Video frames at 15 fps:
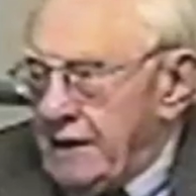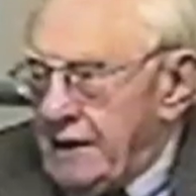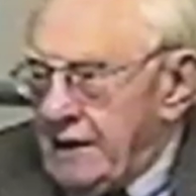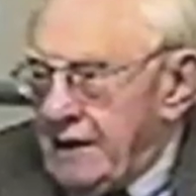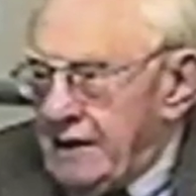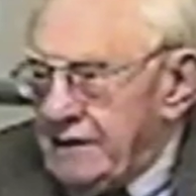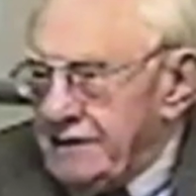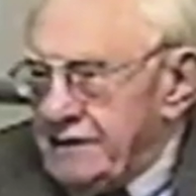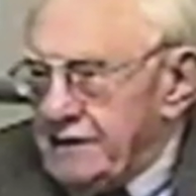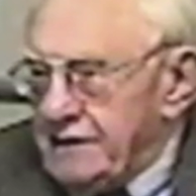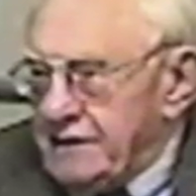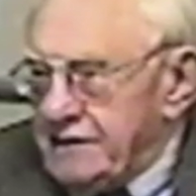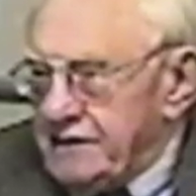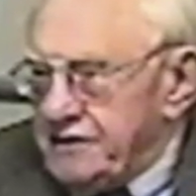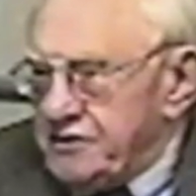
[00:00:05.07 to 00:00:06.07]
and
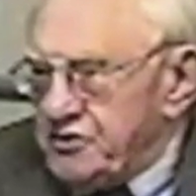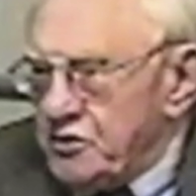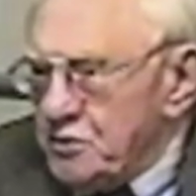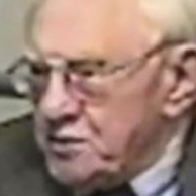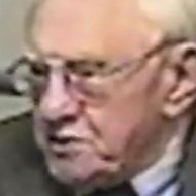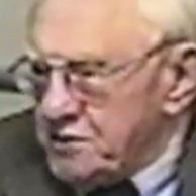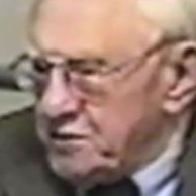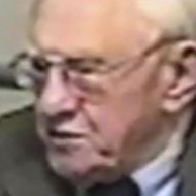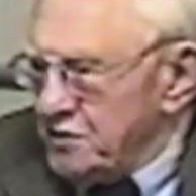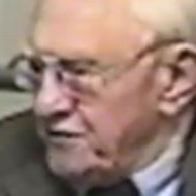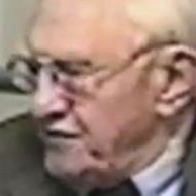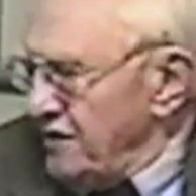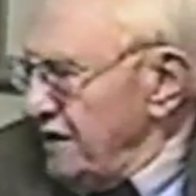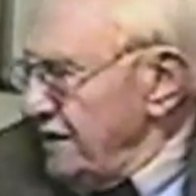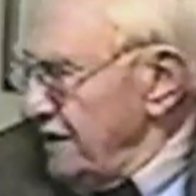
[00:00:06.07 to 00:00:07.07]
the troops were
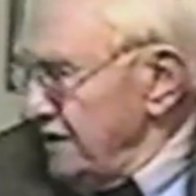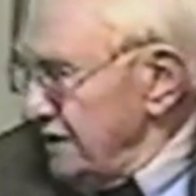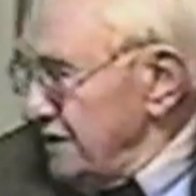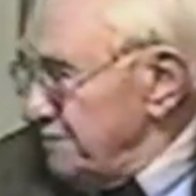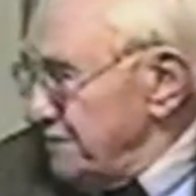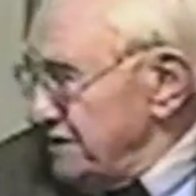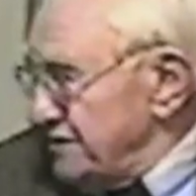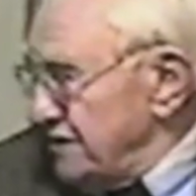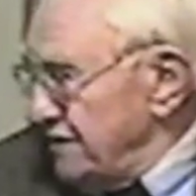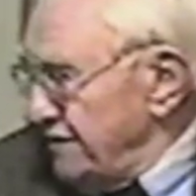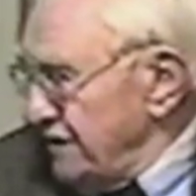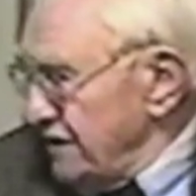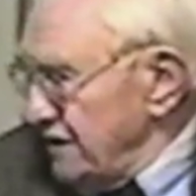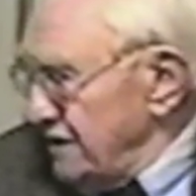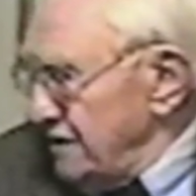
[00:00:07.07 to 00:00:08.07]
fighting in the
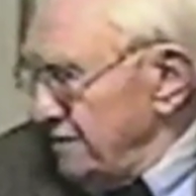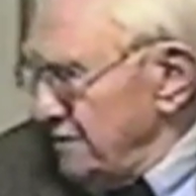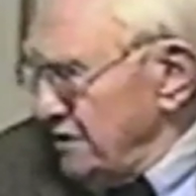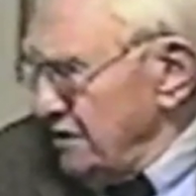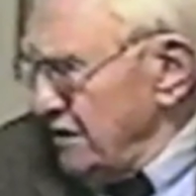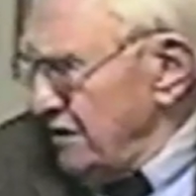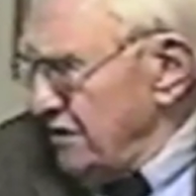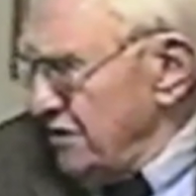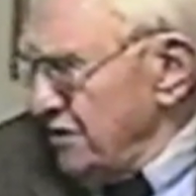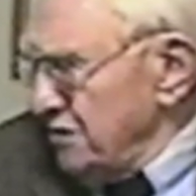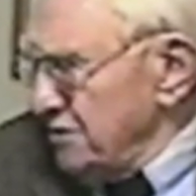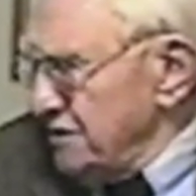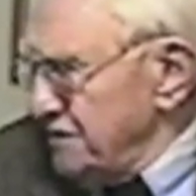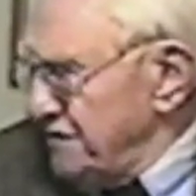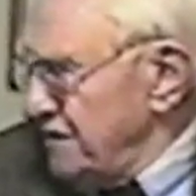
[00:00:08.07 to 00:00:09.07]
Pacific, and malaria
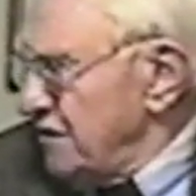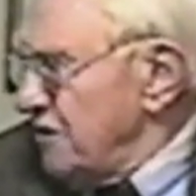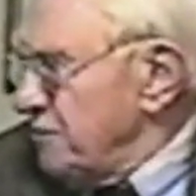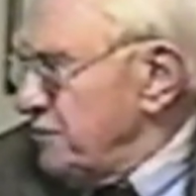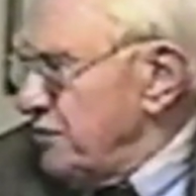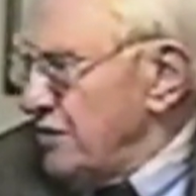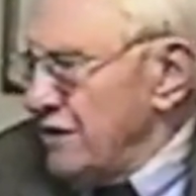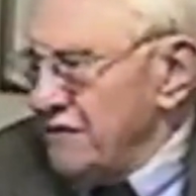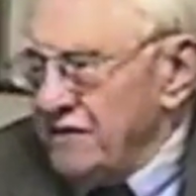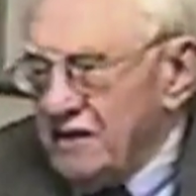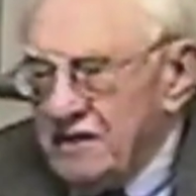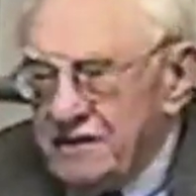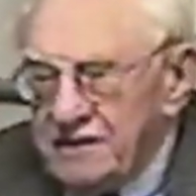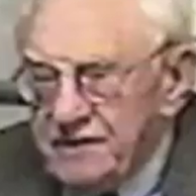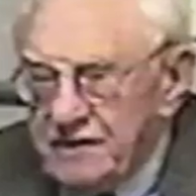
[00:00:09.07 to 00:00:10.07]
was very
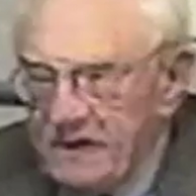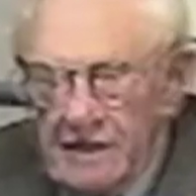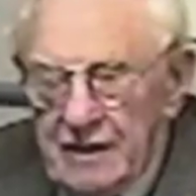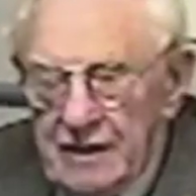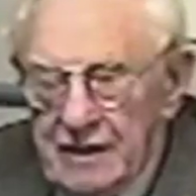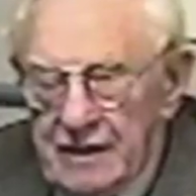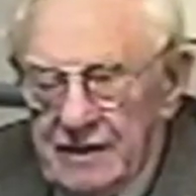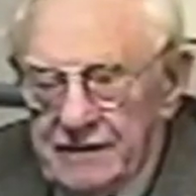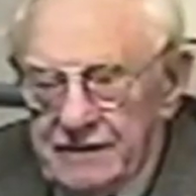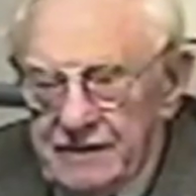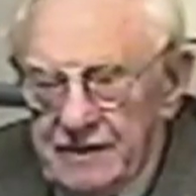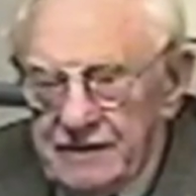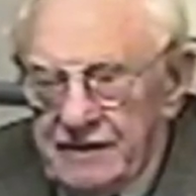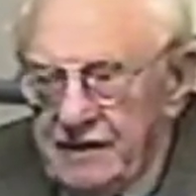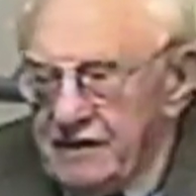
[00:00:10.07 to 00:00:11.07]
prevalent there, and
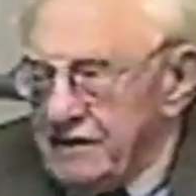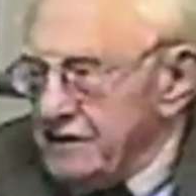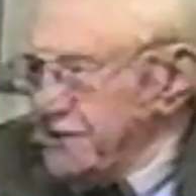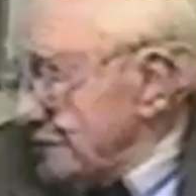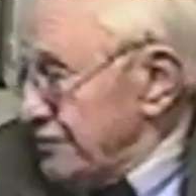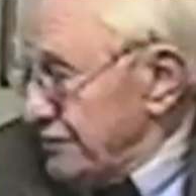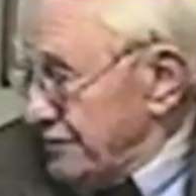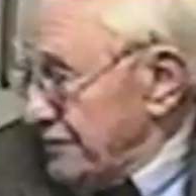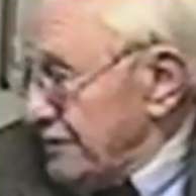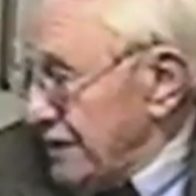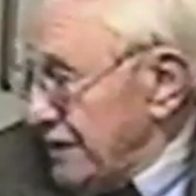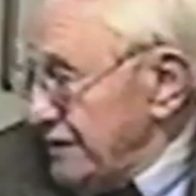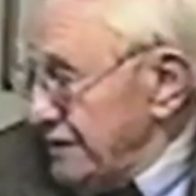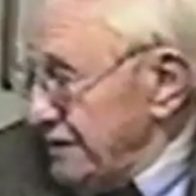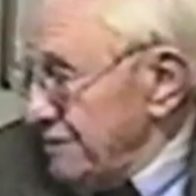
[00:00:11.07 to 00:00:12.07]
they needed
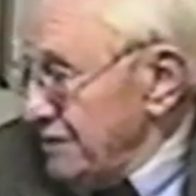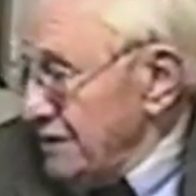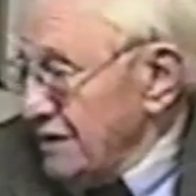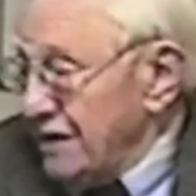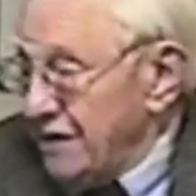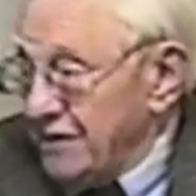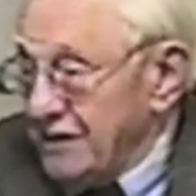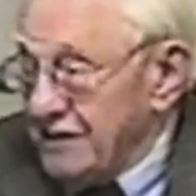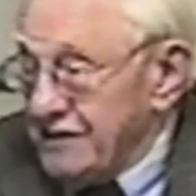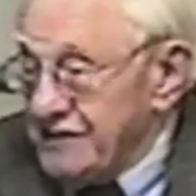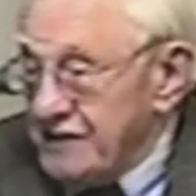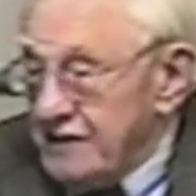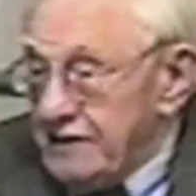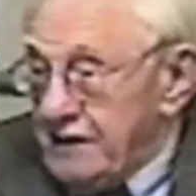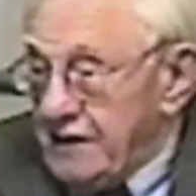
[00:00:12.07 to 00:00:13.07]

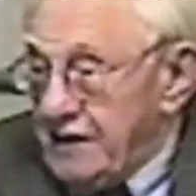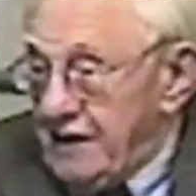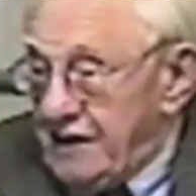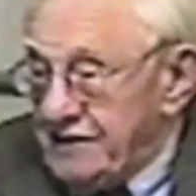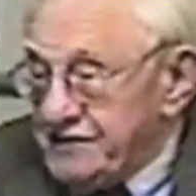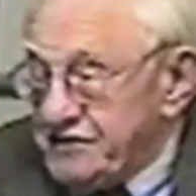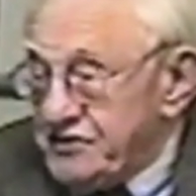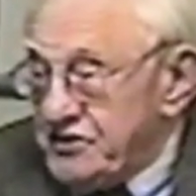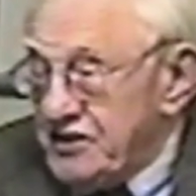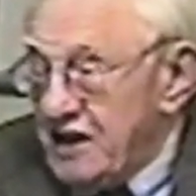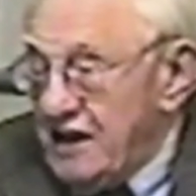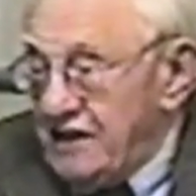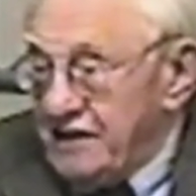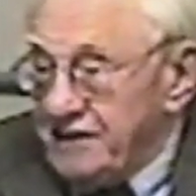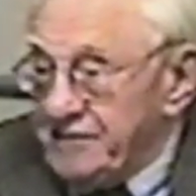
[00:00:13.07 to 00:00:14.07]
antimalarials. They asked
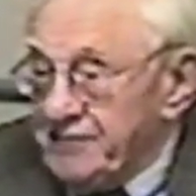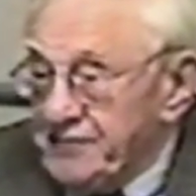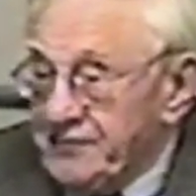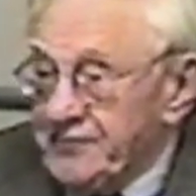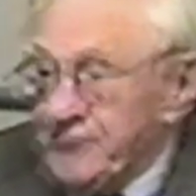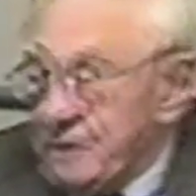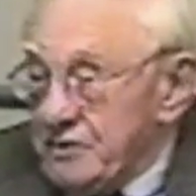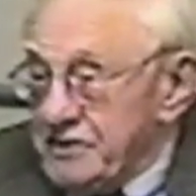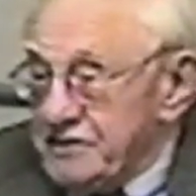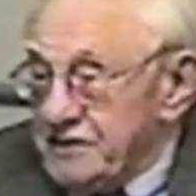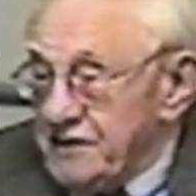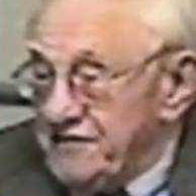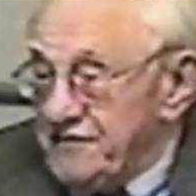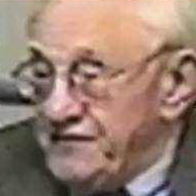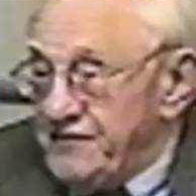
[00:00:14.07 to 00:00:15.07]
Shannon, who was
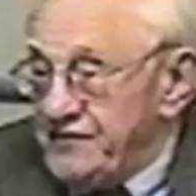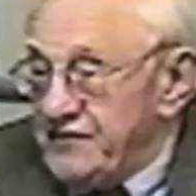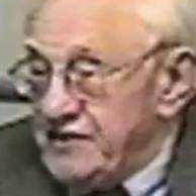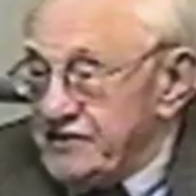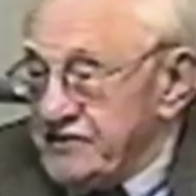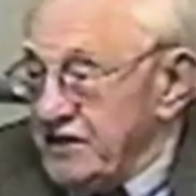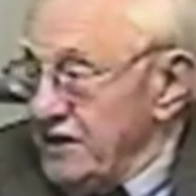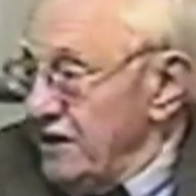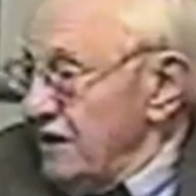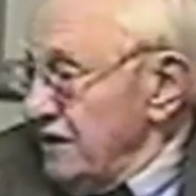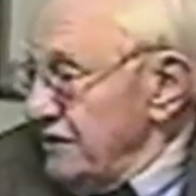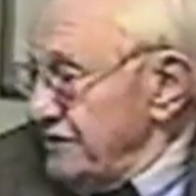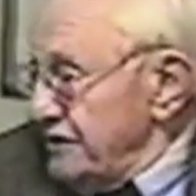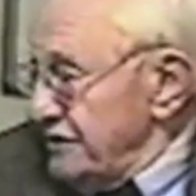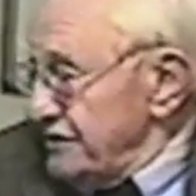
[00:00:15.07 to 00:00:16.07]
a
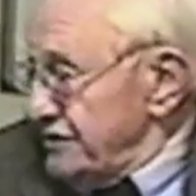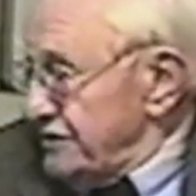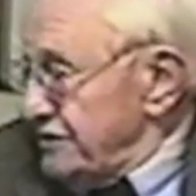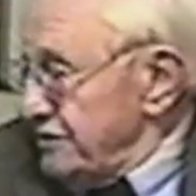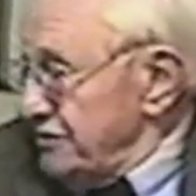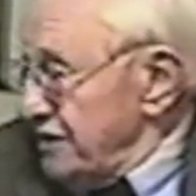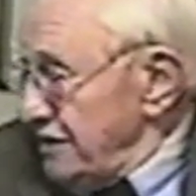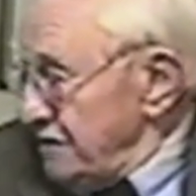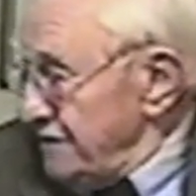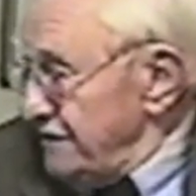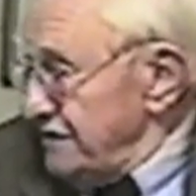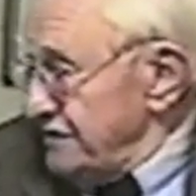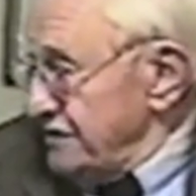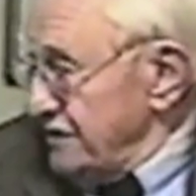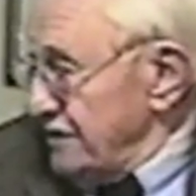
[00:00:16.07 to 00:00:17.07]
physiologist, a renal
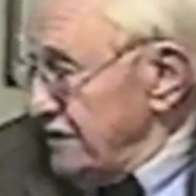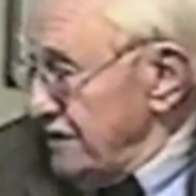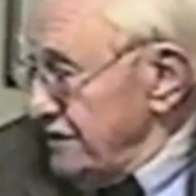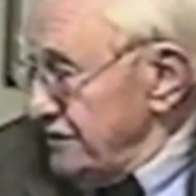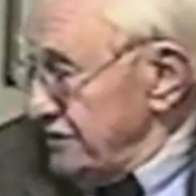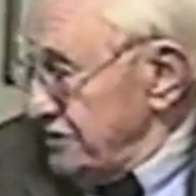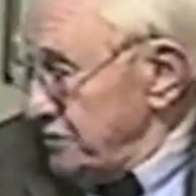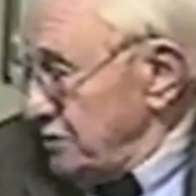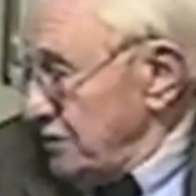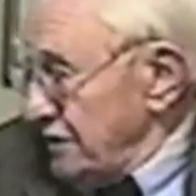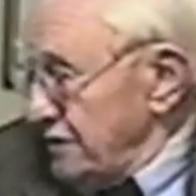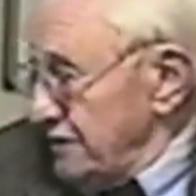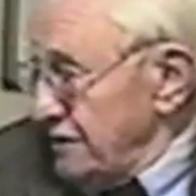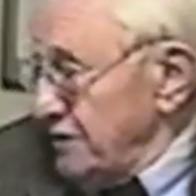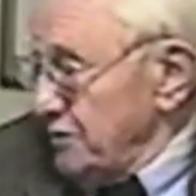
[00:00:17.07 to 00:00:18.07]
physiologist
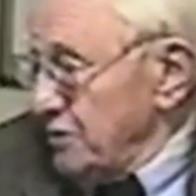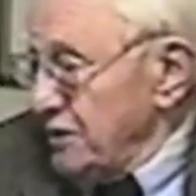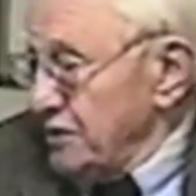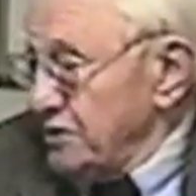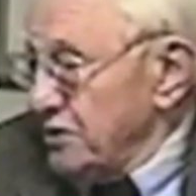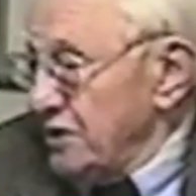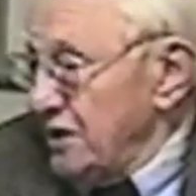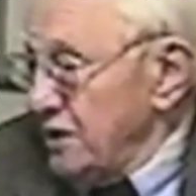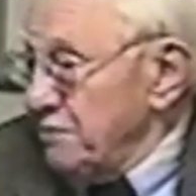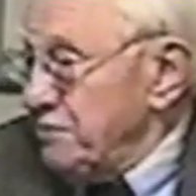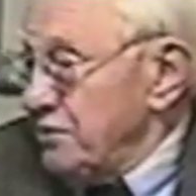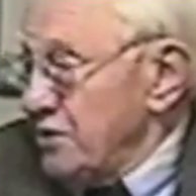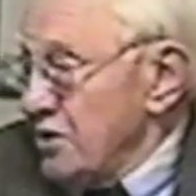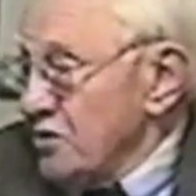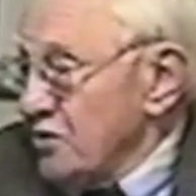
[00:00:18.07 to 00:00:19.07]
working on way, to head a
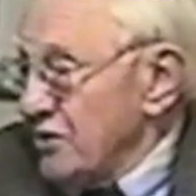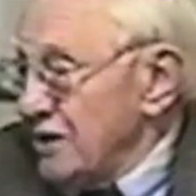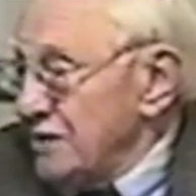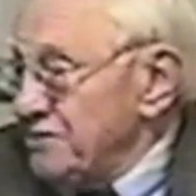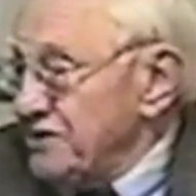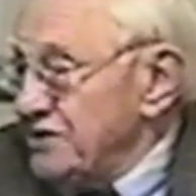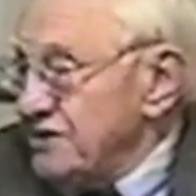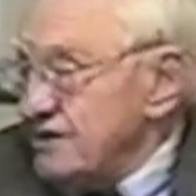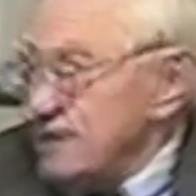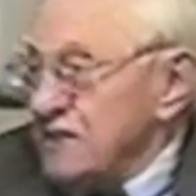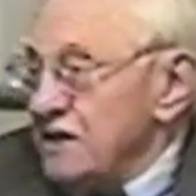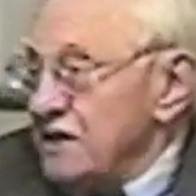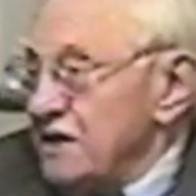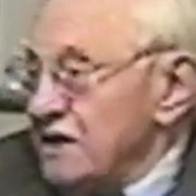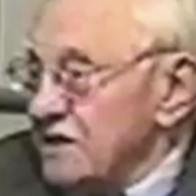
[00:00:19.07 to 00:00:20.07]
program to
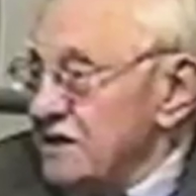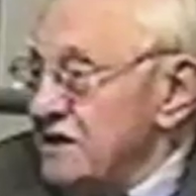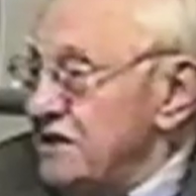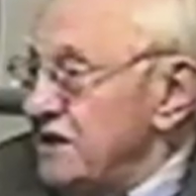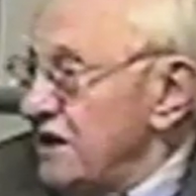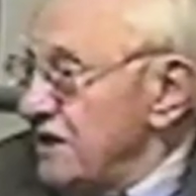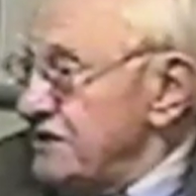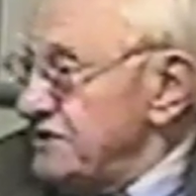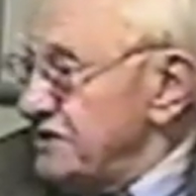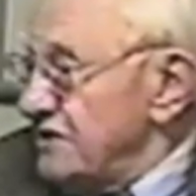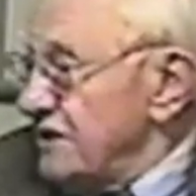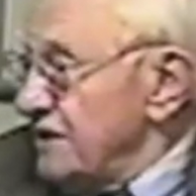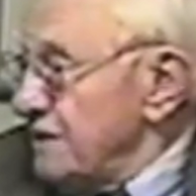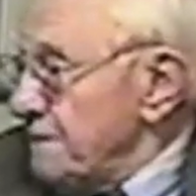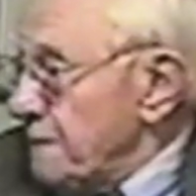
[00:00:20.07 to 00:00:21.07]
clinically test
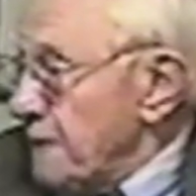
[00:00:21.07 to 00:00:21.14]
the